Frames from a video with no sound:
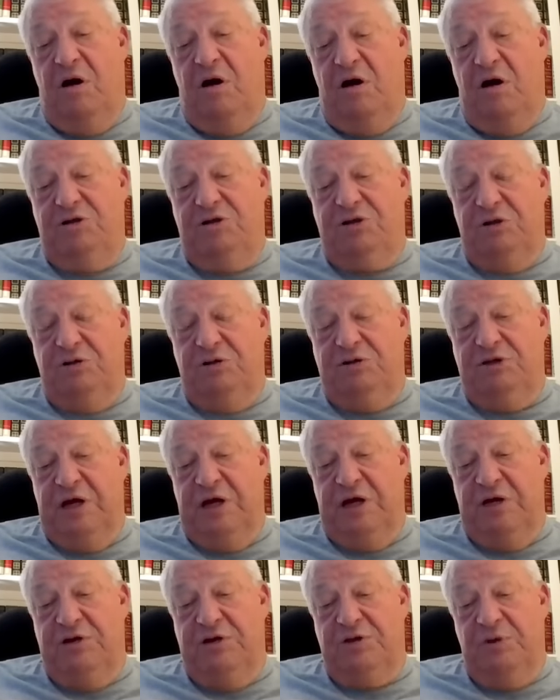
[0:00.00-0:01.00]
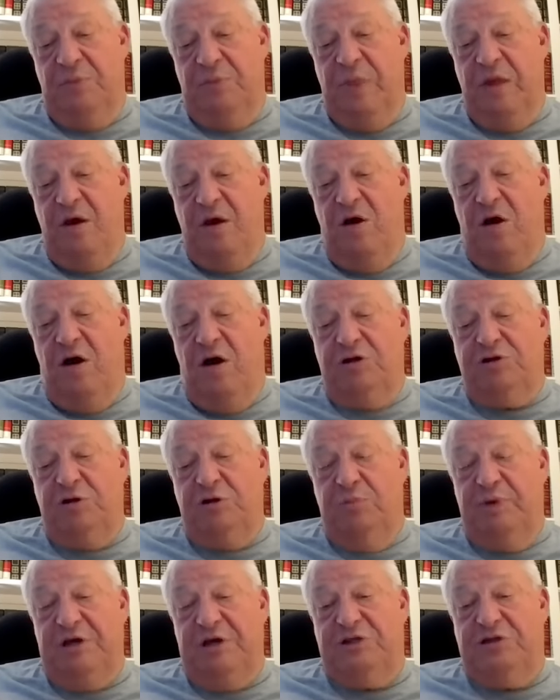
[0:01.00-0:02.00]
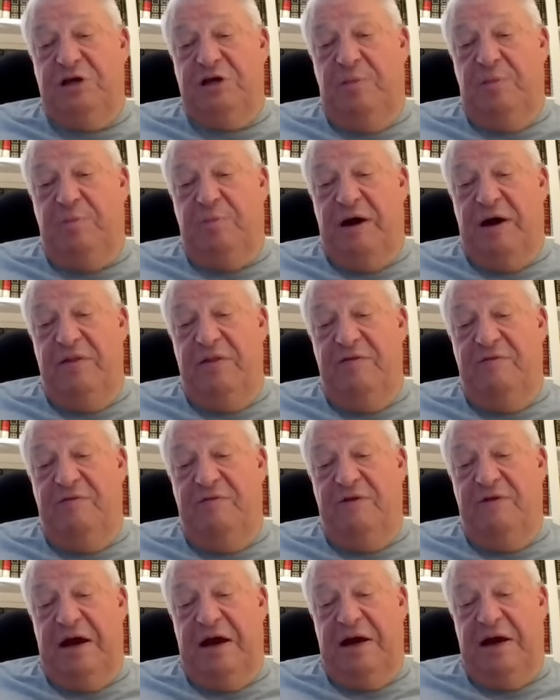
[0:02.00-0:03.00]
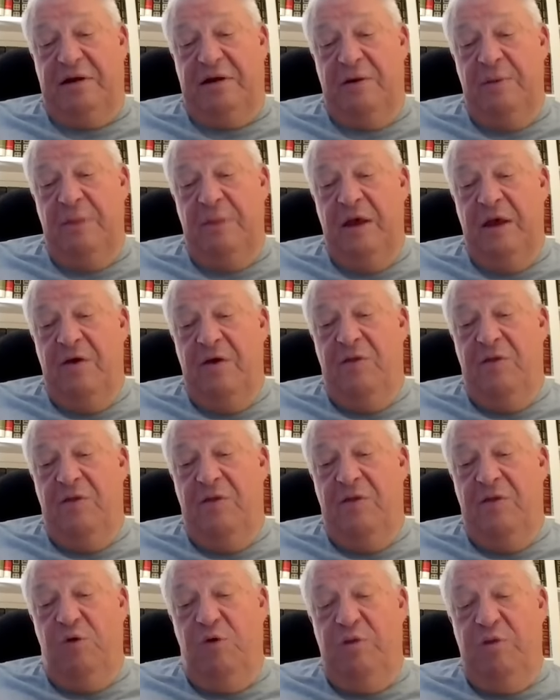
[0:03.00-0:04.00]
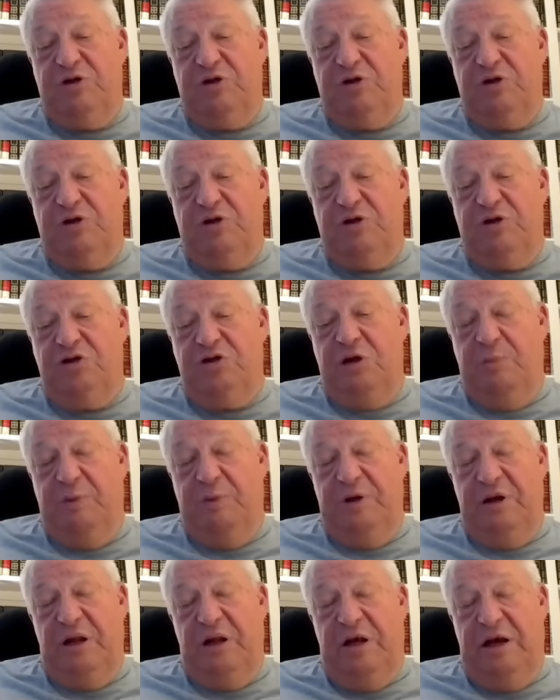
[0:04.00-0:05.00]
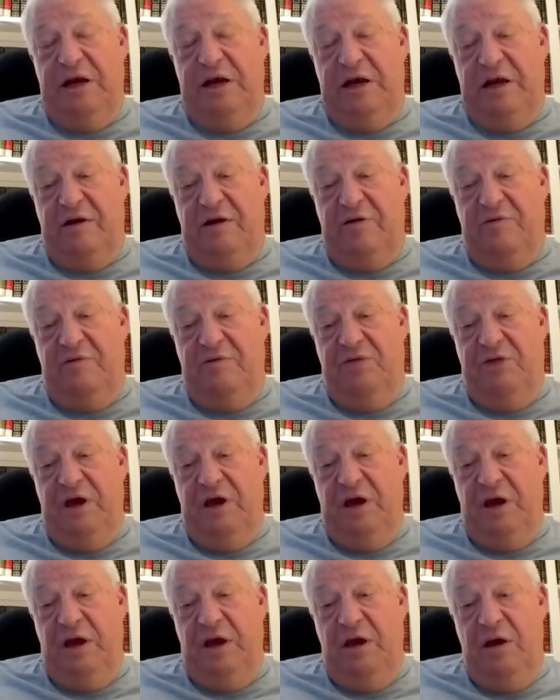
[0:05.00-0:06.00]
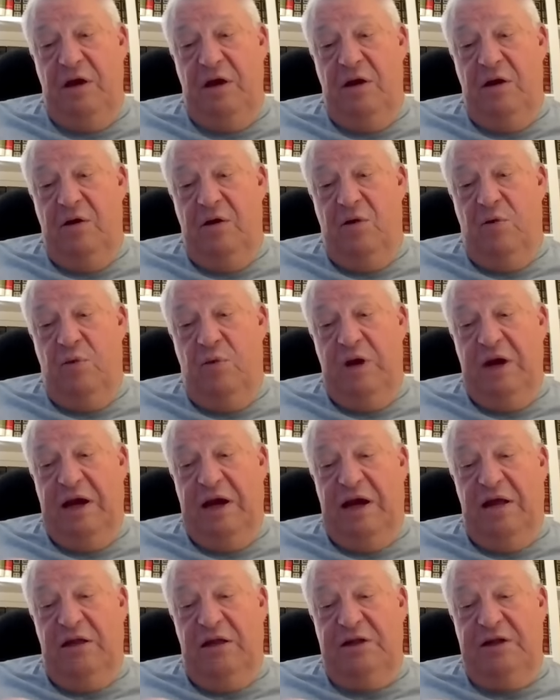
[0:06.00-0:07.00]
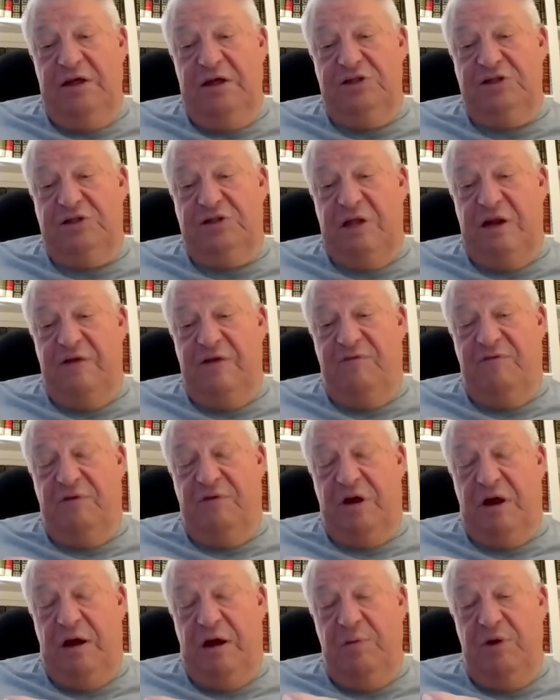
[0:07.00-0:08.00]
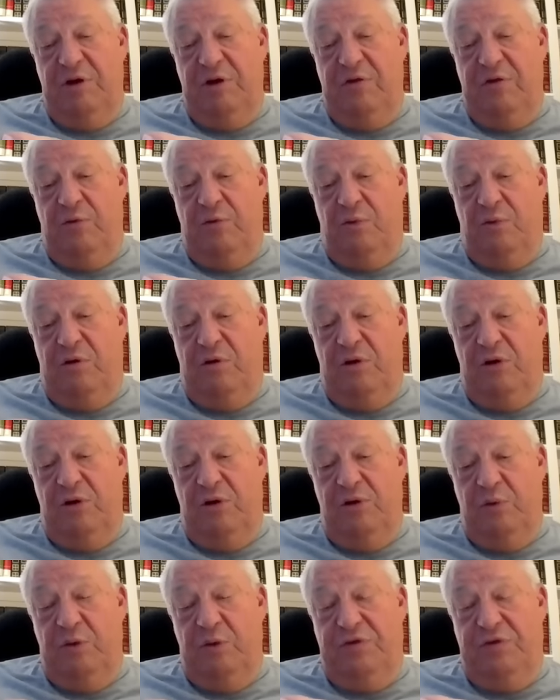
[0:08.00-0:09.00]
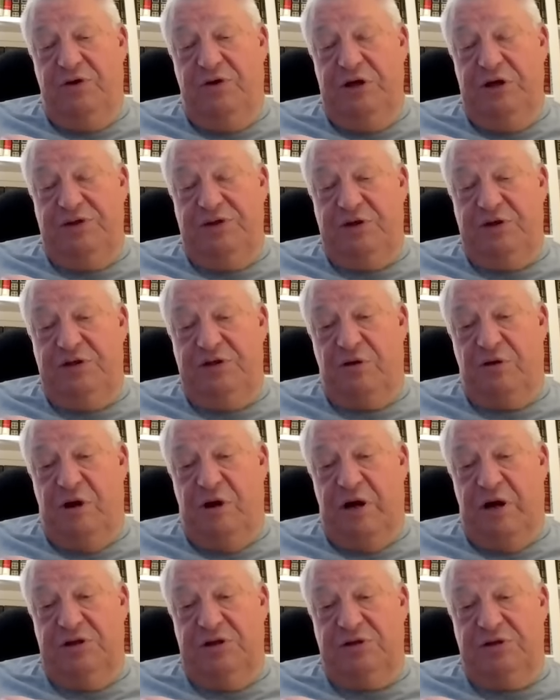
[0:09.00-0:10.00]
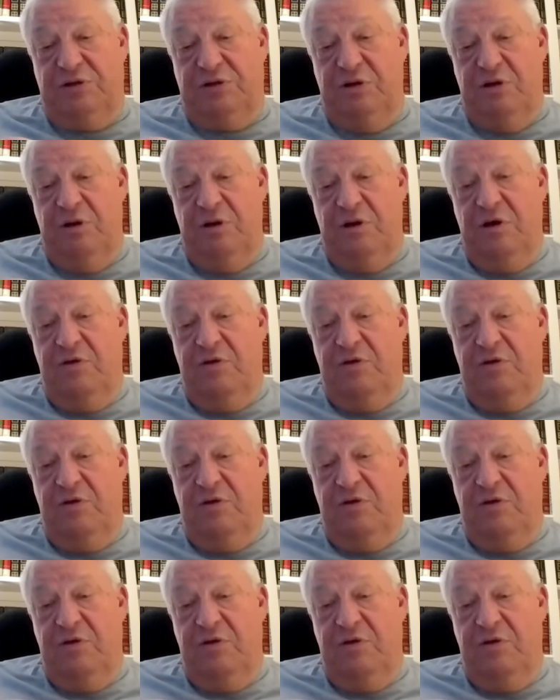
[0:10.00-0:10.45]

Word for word: also says also picks up on the fact that we must worship in light of the realities that have come into the world with Jesus Christ.